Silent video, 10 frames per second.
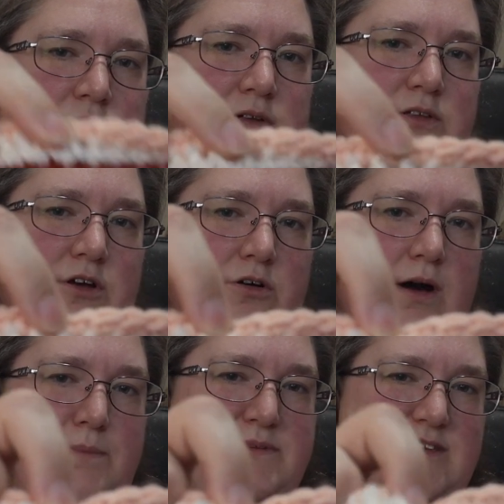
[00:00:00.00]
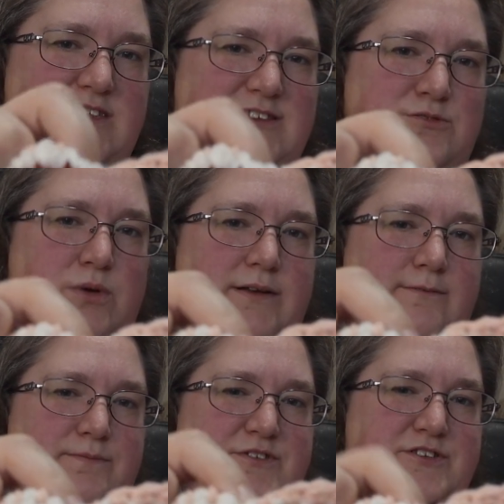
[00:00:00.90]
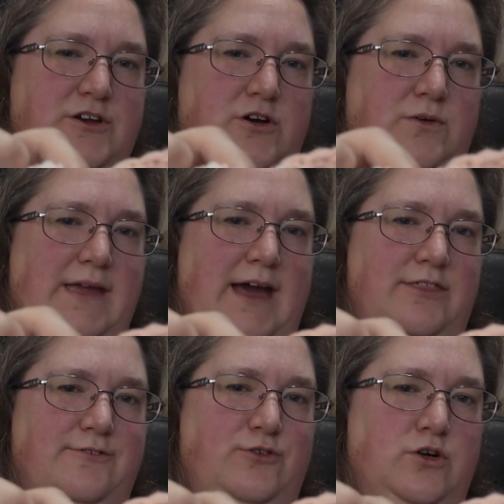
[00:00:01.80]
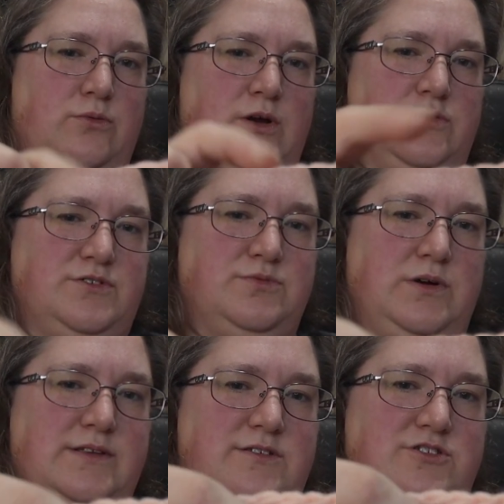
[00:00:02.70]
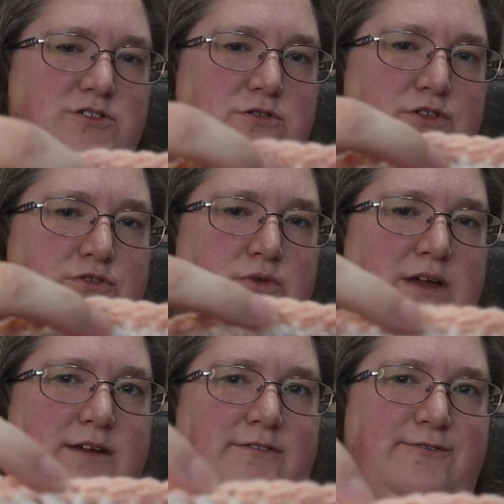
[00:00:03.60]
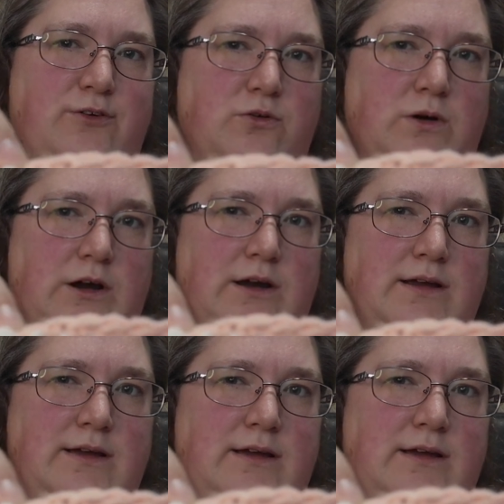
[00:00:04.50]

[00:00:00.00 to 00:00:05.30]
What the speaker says: No, up to this one. So yeah, the 4 rows, 1, 2, 3, 4,